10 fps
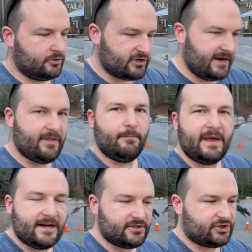drive them
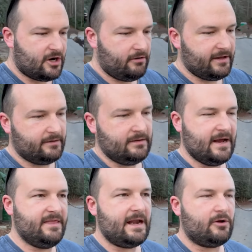back to Charlotte,
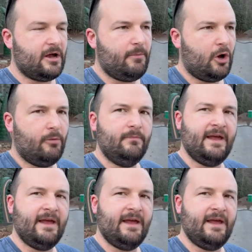and then I'll come home.